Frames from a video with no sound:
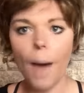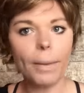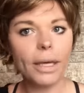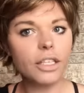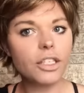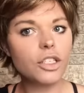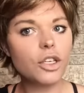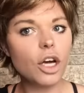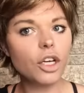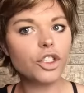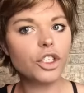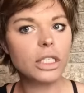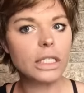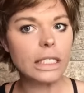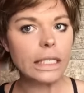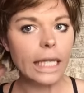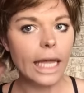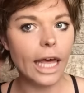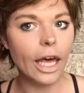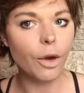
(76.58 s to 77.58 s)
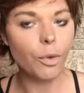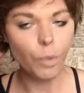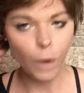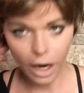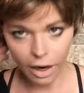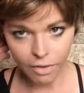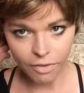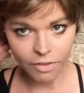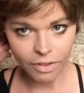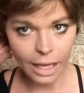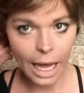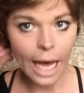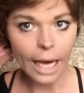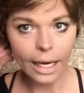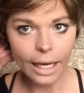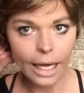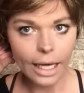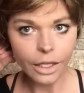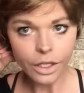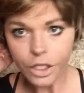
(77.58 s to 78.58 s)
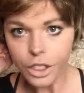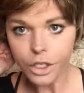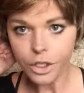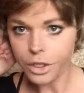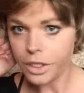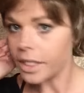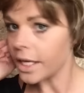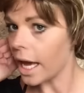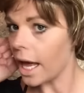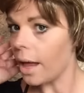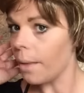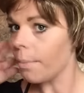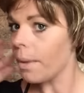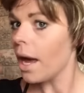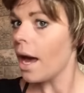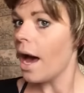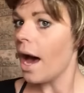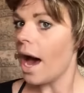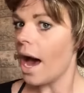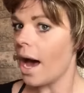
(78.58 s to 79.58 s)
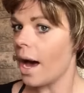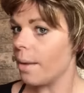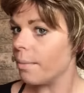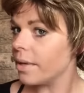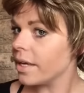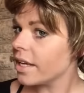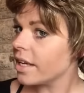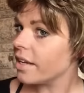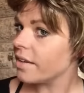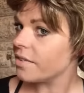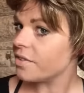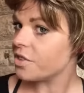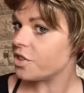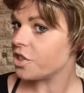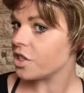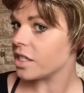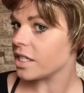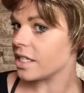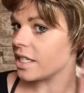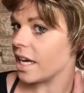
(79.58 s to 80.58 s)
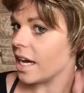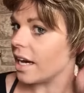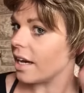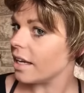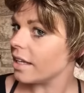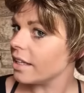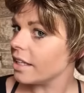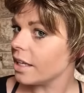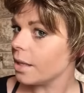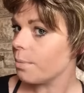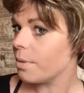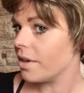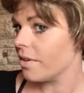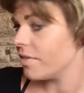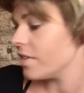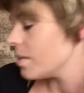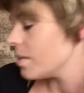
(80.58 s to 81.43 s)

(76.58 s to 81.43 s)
It's not just laying right flat against your scalp. It gives just, yeah, a little bit of